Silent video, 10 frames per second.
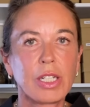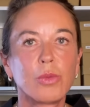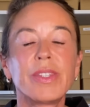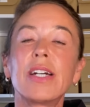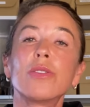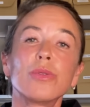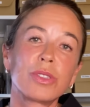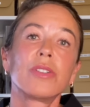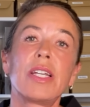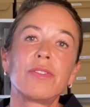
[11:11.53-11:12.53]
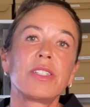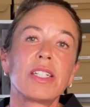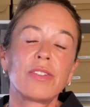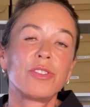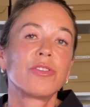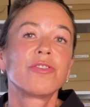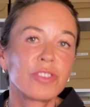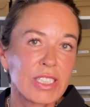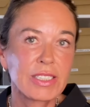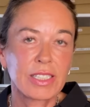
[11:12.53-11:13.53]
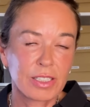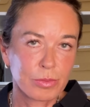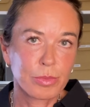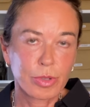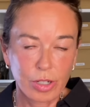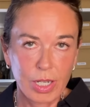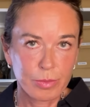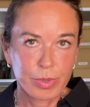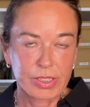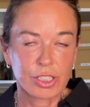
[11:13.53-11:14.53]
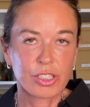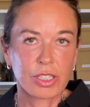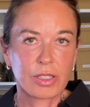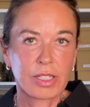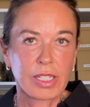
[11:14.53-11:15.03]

without also having to have your freezer in prime position.